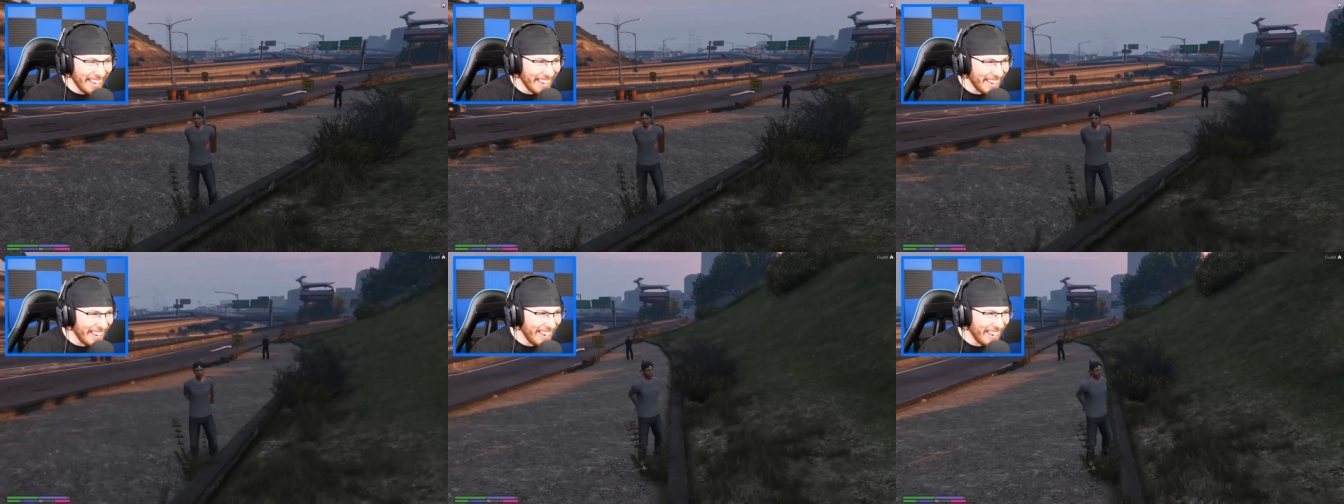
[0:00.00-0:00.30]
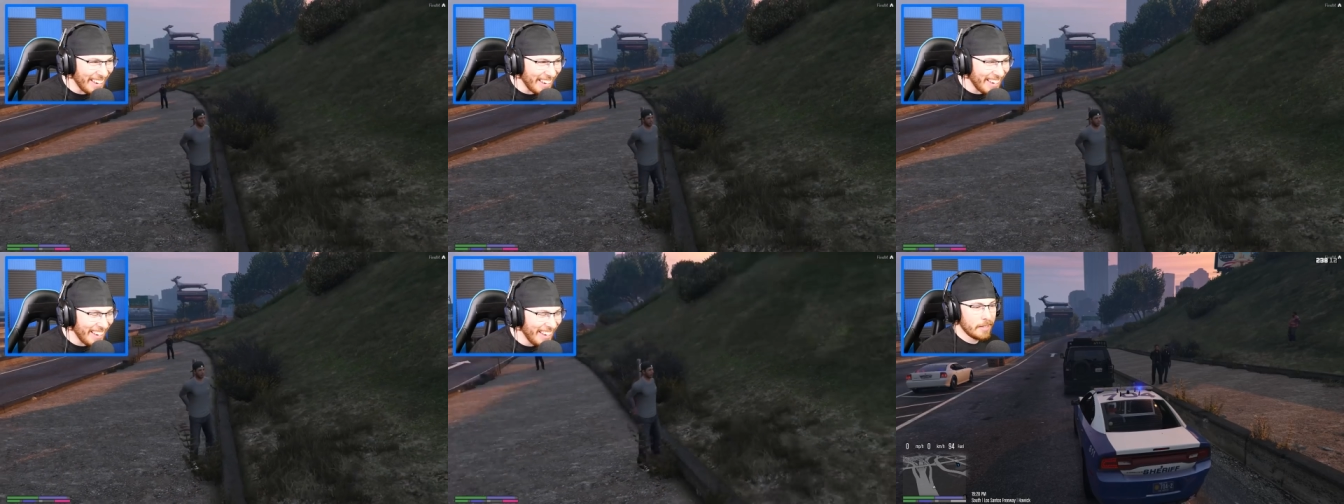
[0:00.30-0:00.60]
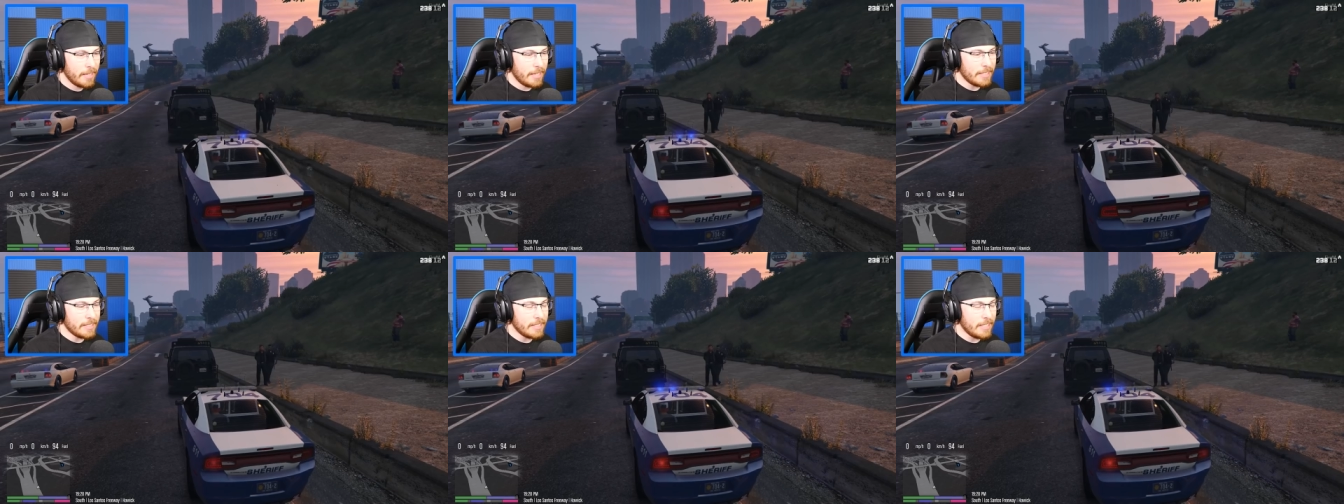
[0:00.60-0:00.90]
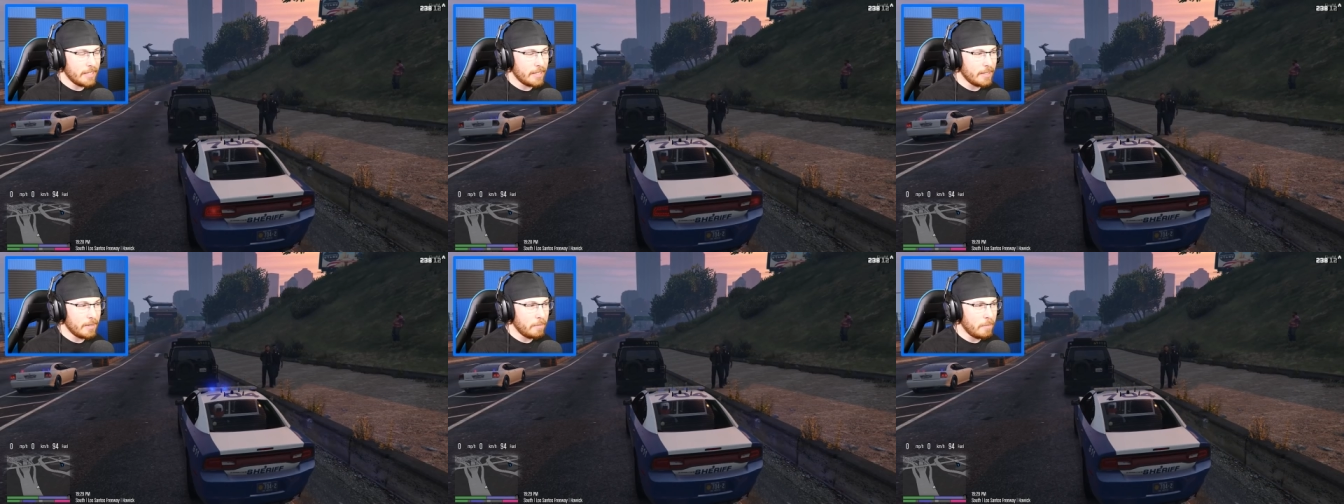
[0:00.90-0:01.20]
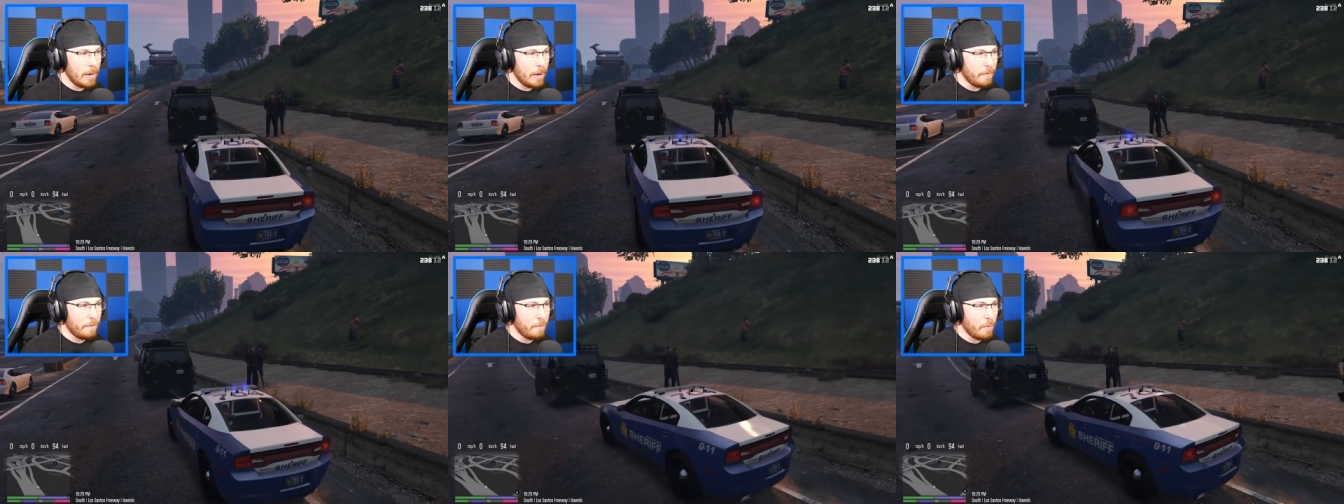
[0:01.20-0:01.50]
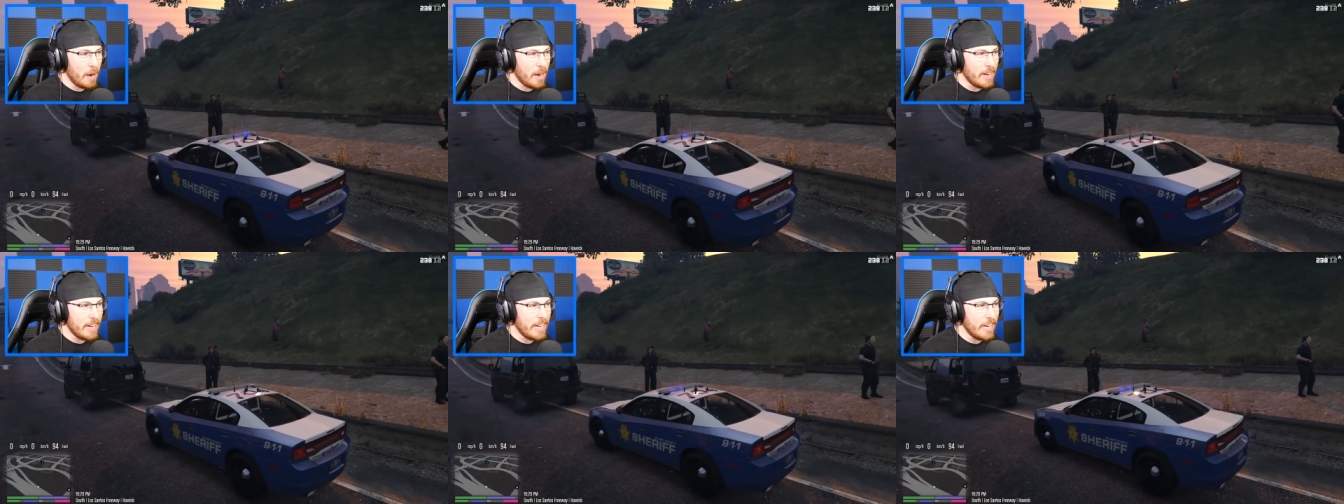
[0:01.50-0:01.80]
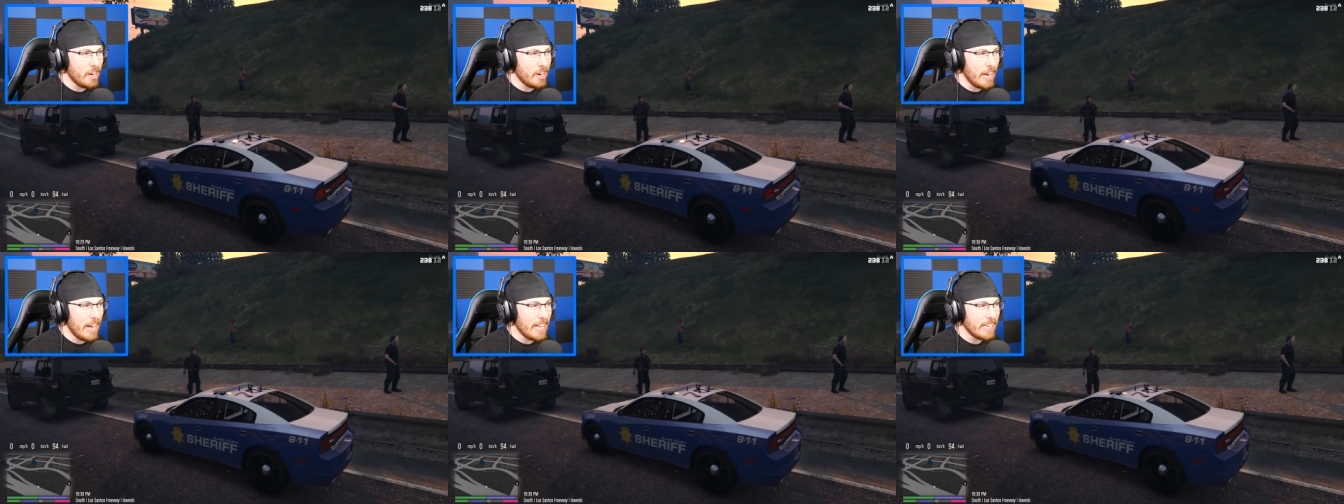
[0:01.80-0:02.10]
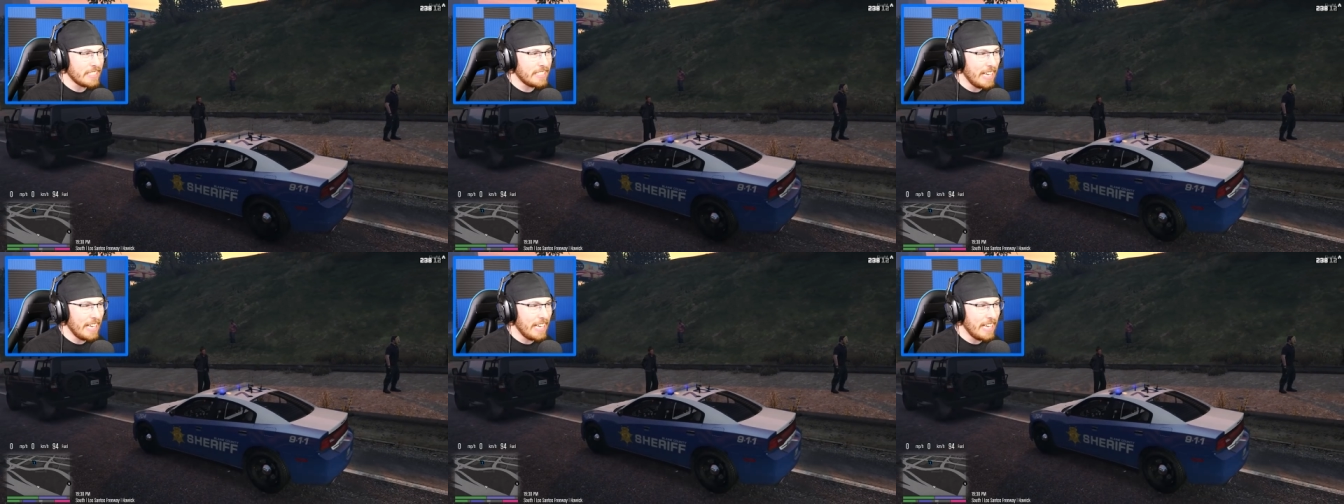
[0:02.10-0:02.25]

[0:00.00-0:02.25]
fuck? Listen, my friend here has